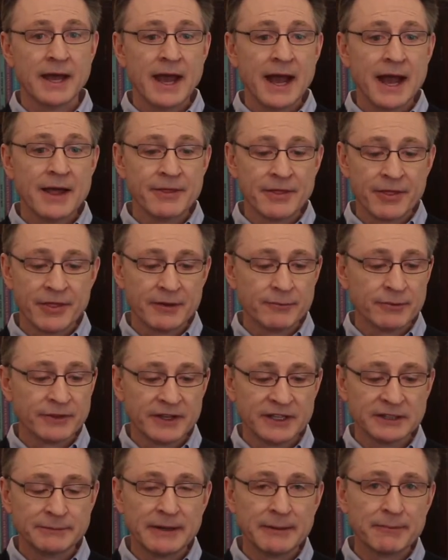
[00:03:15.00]
And the thing with
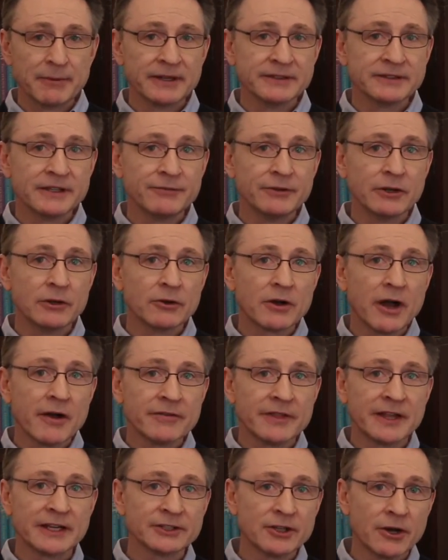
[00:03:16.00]
these people is, if you look over
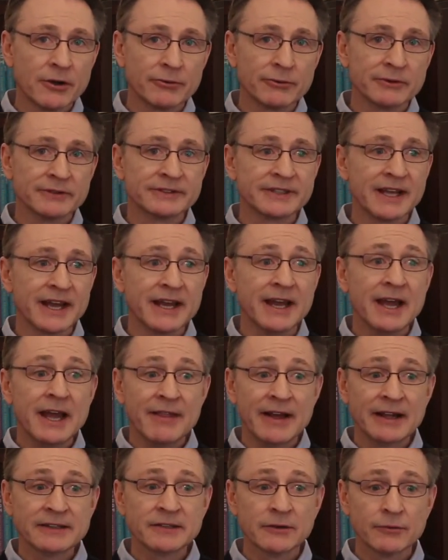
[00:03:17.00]
their shoulder and say,
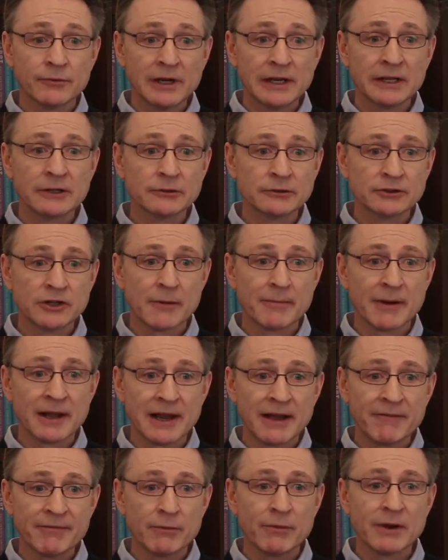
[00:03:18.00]
"That's a really good job, I
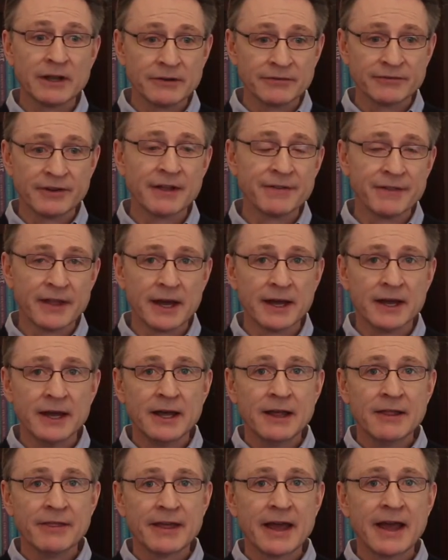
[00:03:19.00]
love the way you've done that,"
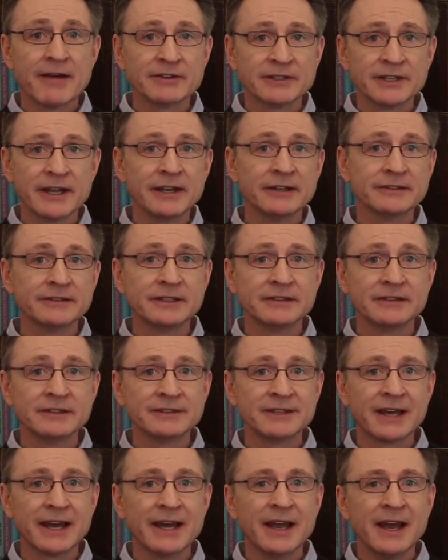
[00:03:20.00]
they have a tendency to
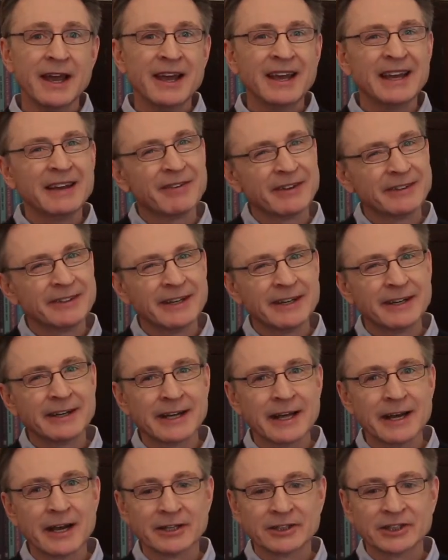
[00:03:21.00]
say, "If I did it
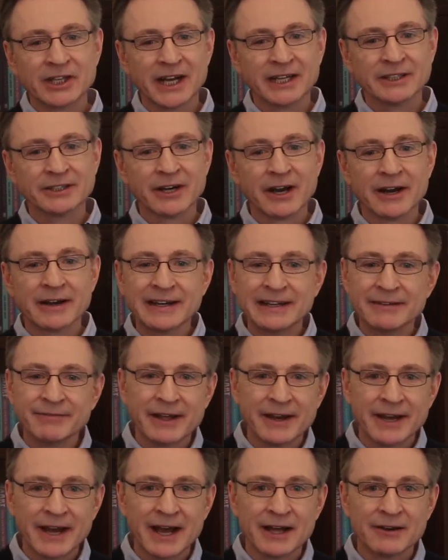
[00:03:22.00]
again, I'd change it, I'd leave
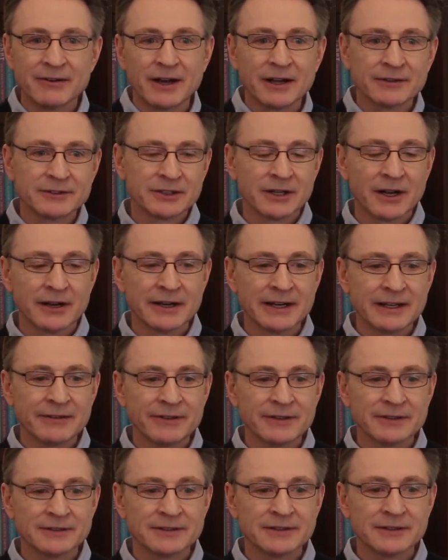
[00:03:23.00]
that out, I'd leave
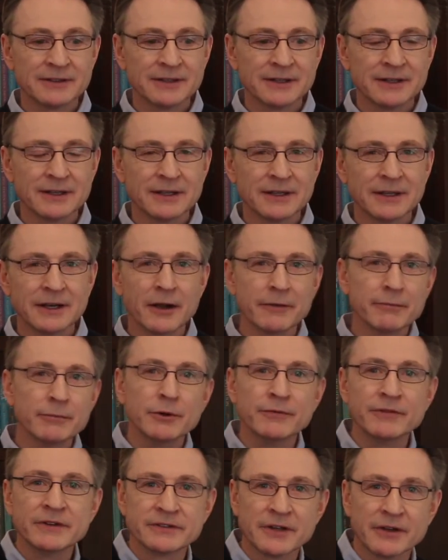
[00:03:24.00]
this in, I'd
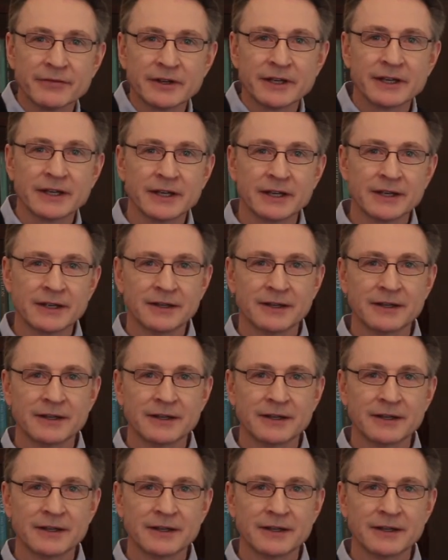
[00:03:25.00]
move this over here."